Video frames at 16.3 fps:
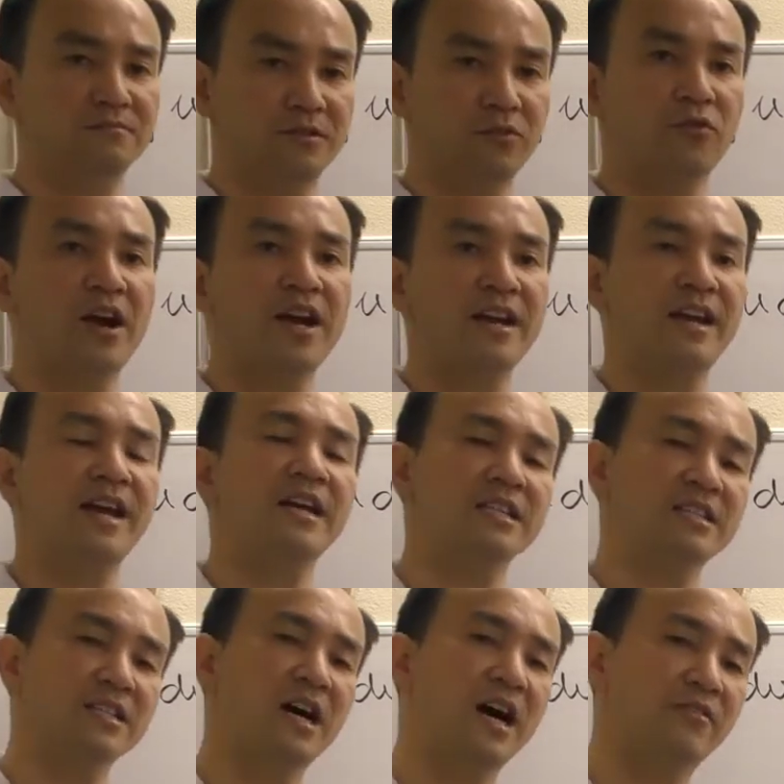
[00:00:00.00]
right hand
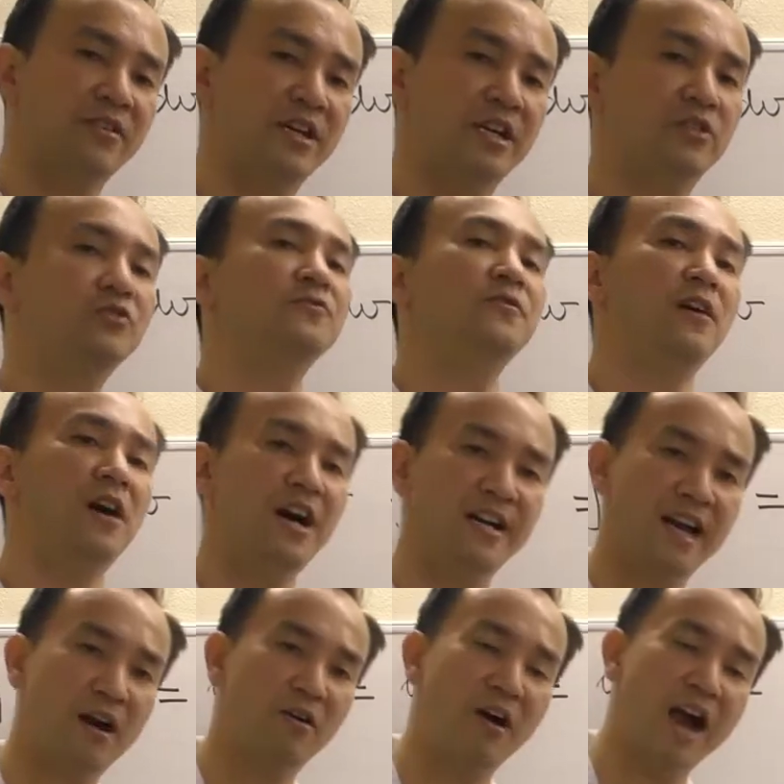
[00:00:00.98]
side right here to find
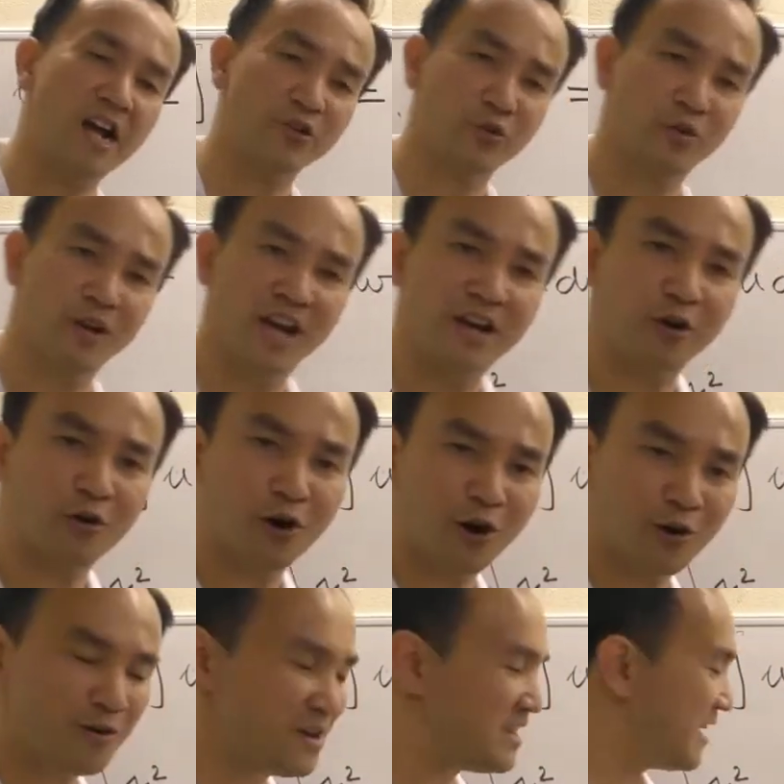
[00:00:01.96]
our actual
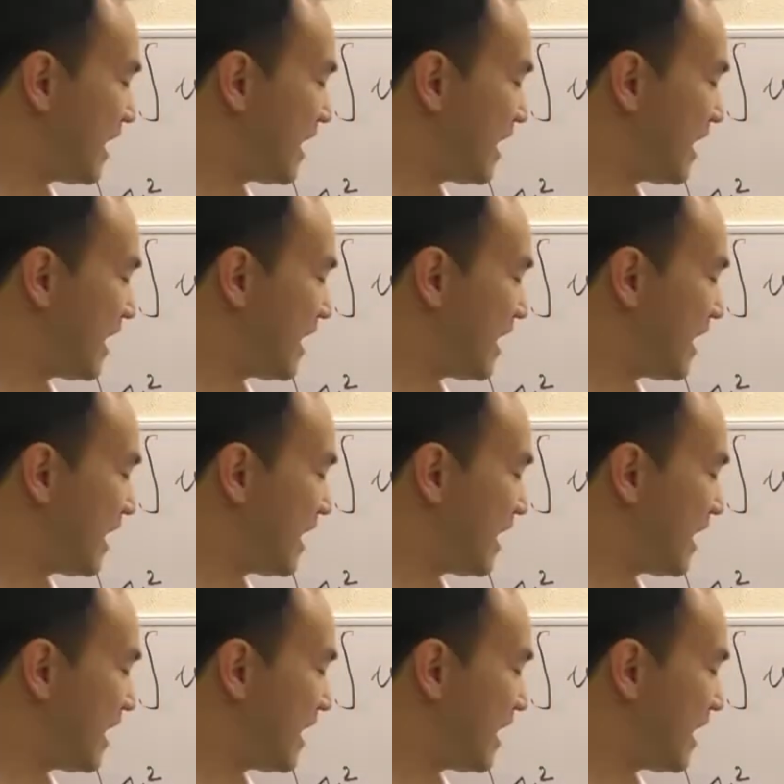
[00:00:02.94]
integral,